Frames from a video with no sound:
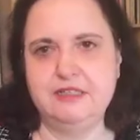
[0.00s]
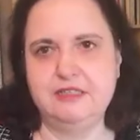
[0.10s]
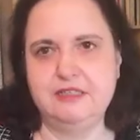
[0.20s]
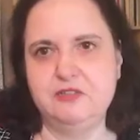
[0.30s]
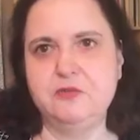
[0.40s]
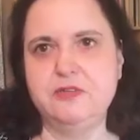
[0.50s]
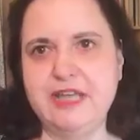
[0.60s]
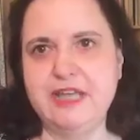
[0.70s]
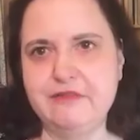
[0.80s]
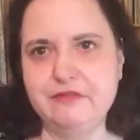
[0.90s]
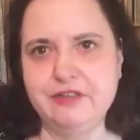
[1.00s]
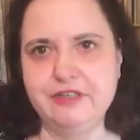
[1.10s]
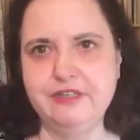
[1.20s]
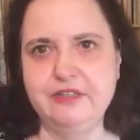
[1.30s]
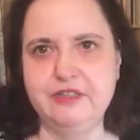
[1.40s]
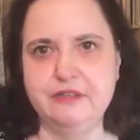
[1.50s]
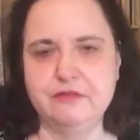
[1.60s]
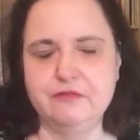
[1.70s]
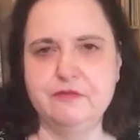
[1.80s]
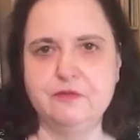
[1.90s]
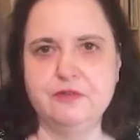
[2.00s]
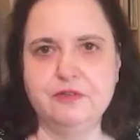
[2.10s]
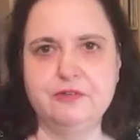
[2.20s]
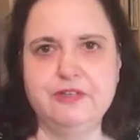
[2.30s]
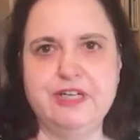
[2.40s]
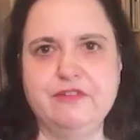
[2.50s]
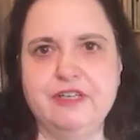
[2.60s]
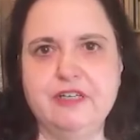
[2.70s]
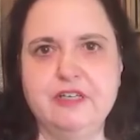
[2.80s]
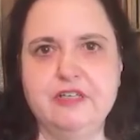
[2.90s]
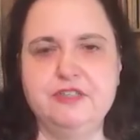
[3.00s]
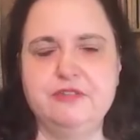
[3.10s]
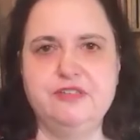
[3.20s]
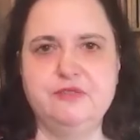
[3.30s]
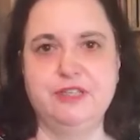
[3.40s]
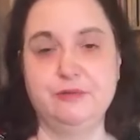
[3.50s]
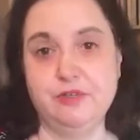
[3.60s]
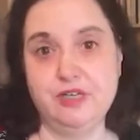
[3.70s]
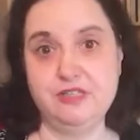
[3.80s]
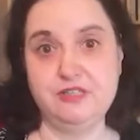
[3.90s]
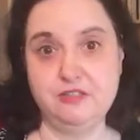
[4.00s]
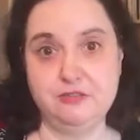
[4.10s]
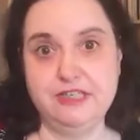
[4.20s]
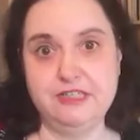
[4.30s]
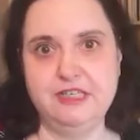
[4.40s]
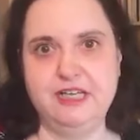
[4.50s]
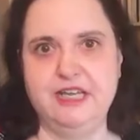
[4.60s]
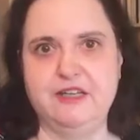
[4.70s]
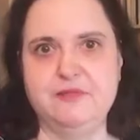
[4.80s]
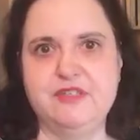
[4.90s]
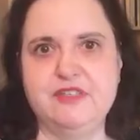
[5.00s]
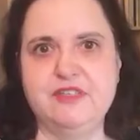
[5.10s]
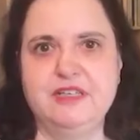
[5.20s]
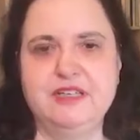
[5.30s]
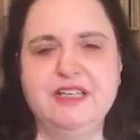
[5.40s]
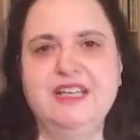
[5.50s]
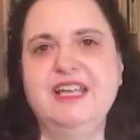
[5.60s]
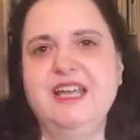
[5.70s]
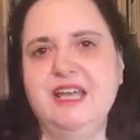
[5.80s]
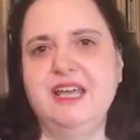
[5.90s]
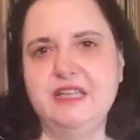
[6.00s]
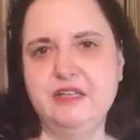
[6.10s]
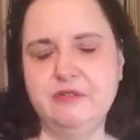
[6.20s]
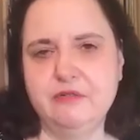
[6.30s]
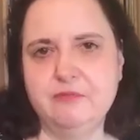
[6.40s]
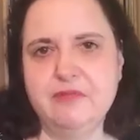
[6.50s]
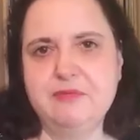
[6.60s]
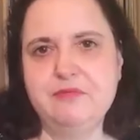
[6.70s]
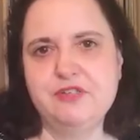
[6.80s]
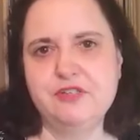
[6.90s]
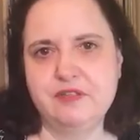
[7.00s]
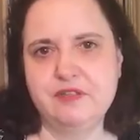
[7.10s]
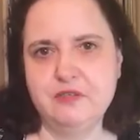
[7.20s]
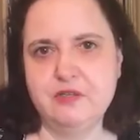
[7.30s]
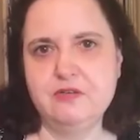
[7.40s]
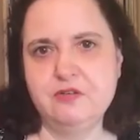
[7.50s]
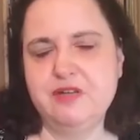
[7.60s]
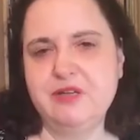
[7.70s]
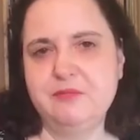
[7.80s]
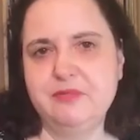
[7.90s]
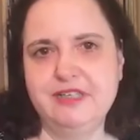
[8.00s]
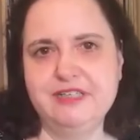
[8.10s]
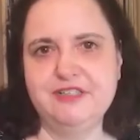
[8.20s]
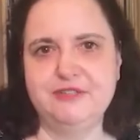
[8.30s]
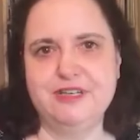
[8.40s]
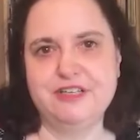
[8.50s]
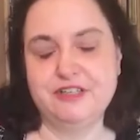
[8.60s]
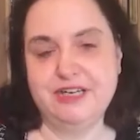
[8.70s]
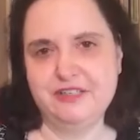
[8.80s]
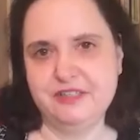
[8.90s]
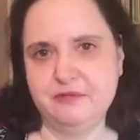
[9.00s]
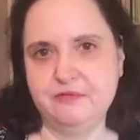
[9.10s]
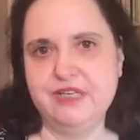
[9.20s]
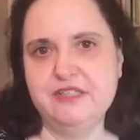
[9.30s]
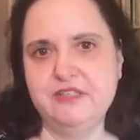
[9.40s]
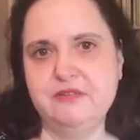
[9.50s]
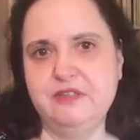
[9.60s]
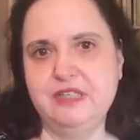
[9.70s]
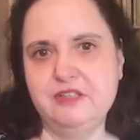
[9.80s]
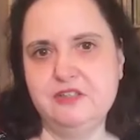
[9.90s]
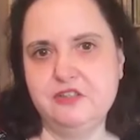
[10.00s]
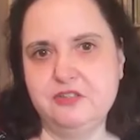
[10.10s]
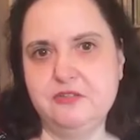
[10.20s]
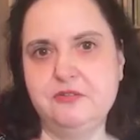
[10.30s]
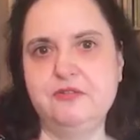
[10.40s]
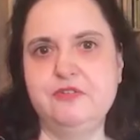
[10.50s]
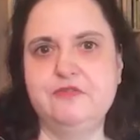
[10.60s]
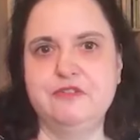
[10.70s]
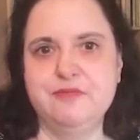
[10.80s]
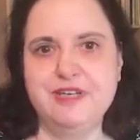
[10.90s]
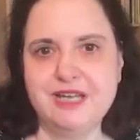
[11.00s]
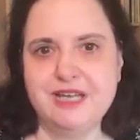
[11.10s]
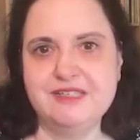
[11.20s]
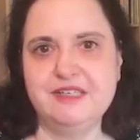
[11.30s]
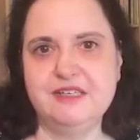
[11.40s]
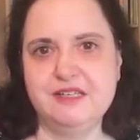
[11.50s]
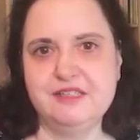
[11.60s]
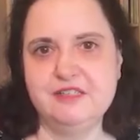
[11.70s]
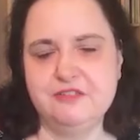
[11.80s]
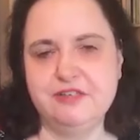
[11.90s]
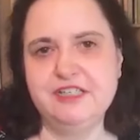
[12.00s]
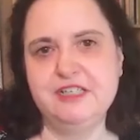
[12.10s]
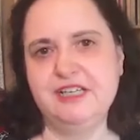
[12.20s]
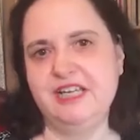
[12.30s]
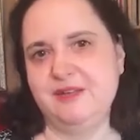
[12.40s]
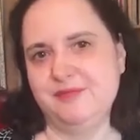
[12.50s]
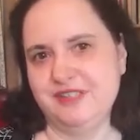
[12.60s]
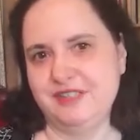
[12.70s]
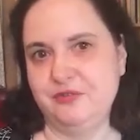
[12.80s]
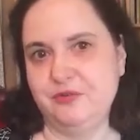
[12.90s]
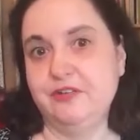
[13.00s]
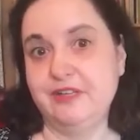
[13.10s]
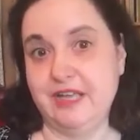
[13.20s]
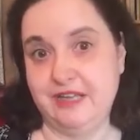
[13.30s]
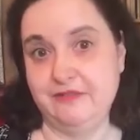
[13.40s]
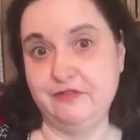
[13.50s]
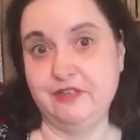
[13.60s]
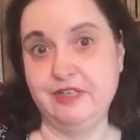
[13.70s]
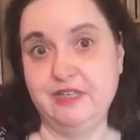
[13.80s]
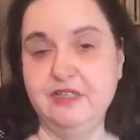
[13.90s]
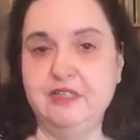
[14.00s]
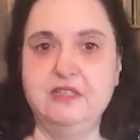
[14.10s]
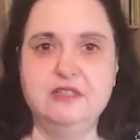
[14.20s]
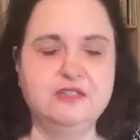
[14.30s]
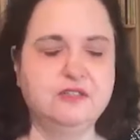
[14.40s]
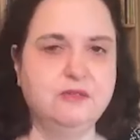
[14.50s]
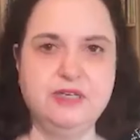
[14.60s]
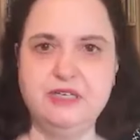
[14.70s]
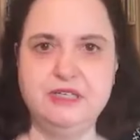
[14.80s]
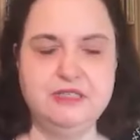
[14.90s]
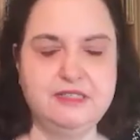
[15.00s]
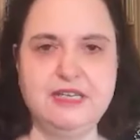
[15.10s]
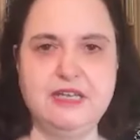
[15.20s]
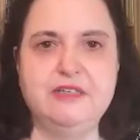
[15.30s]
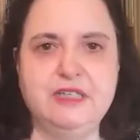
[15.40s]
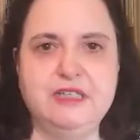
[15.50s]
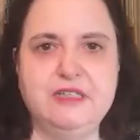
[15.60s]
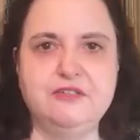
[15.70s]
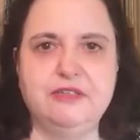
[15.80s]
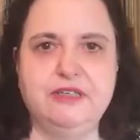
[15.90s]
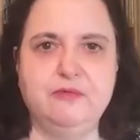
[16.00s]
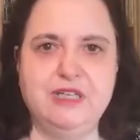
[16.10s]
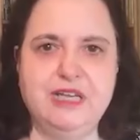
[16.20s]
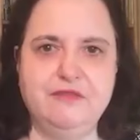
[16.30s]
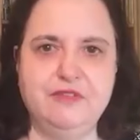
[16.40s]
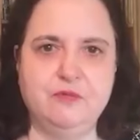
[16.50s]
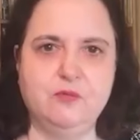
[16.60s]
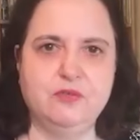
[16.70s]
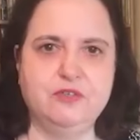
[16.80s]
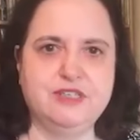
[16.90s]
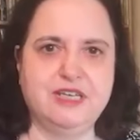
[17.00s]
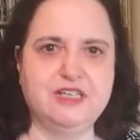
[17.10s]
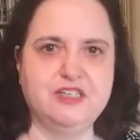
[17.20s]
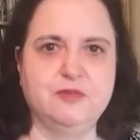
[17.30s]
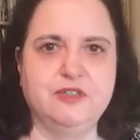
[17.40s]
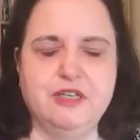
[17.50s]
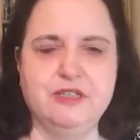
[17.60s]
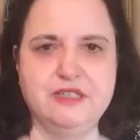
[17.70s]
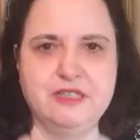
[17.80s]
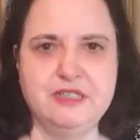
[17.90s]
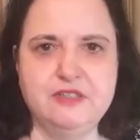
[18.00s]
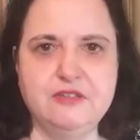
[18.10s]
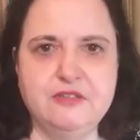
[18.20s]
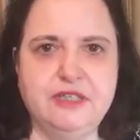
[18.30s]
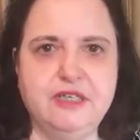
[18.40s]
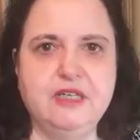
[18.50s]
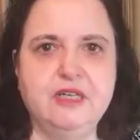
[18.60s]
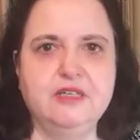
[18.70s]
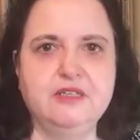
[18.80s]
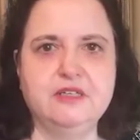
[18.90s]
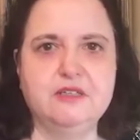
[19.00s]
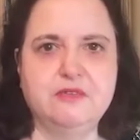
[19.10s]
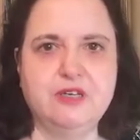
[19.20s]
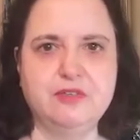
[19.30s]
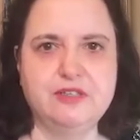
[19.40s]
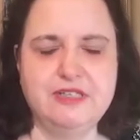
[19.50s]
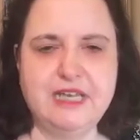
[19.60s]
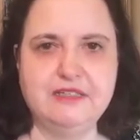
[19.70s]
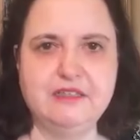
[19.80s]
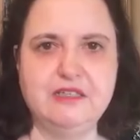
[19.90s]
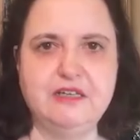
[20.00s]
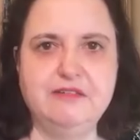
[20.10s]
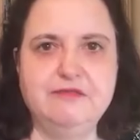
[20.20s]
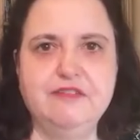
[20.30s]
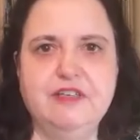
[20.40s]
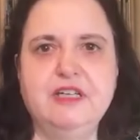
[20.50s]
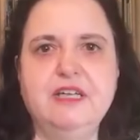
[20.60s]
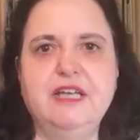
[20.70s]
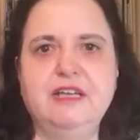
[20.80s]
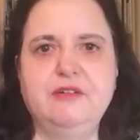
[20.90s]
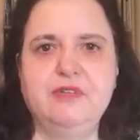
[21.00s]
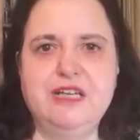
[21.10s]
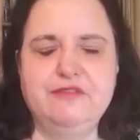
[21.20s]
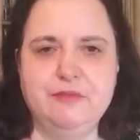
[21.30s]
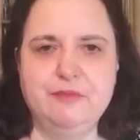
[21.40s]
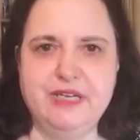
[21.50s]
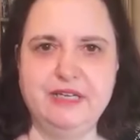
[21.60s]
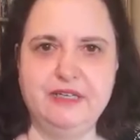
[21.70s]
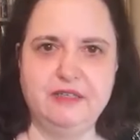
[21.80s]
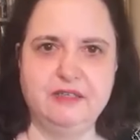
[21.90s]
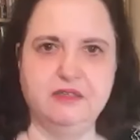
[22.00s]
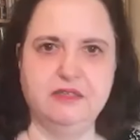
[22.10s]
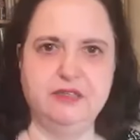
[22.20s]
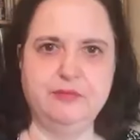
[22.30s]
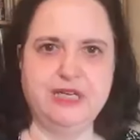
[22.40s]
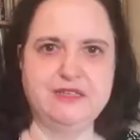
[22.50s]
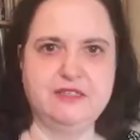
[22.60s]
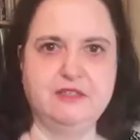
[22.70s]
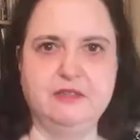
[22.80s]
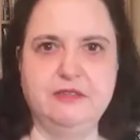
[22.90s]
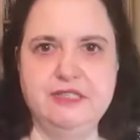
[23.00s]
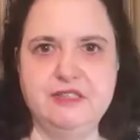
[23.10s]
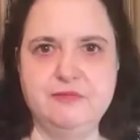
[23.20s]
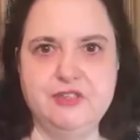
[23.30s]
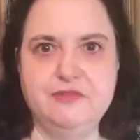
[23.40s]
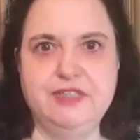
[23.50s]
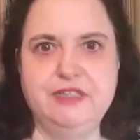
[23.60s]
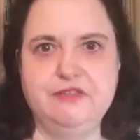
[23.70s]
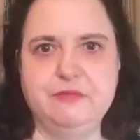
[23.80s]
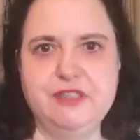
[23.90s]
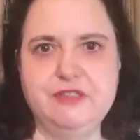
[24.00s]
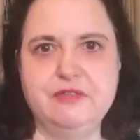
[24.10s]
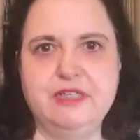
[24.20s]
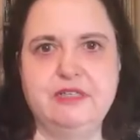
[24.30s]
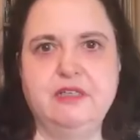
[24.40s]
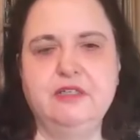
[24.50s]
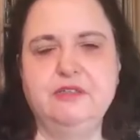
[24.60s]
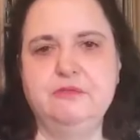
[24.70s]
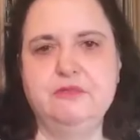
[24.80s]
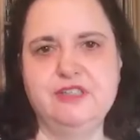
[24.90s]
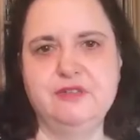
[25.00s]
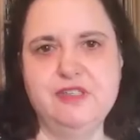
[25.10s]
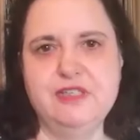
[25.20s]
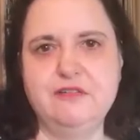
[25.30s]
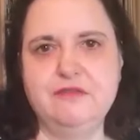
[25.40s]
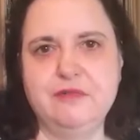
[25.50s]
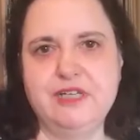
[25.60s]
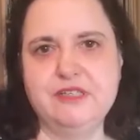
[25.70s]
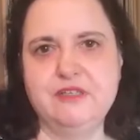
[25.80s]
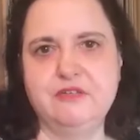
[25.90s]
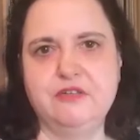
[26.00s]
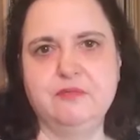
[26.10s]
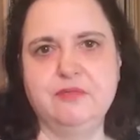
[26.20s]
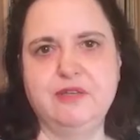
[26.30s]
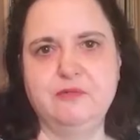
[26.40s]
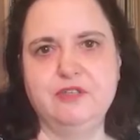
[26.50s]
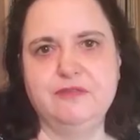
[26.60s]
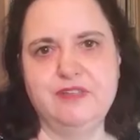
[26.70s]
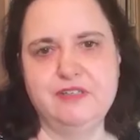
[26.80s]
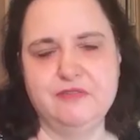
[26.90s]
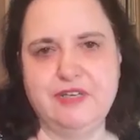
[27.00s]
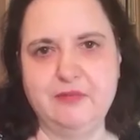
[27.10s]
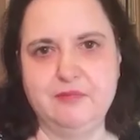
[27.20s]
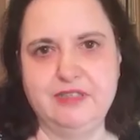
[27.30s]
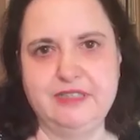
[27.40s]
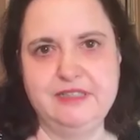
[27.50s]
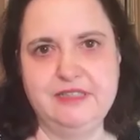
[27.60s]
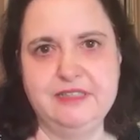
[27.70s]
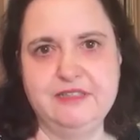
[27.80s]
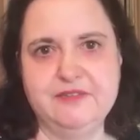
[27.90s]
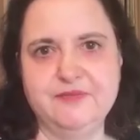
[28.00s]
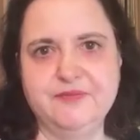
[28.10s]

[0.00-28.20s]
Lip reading: into North Africa, that there were four North African countries where there were concentration camps. And there were members of the local population who actually rescued these Jews from Nazi concentration camps in North Africa. It's quite an astounding history, and we'll have the world's expert on this history, Dr. Robert Satloff, and we'll have a man, Ambassador Nissim Tzvili from Israel, who was himself rescued by one of these families.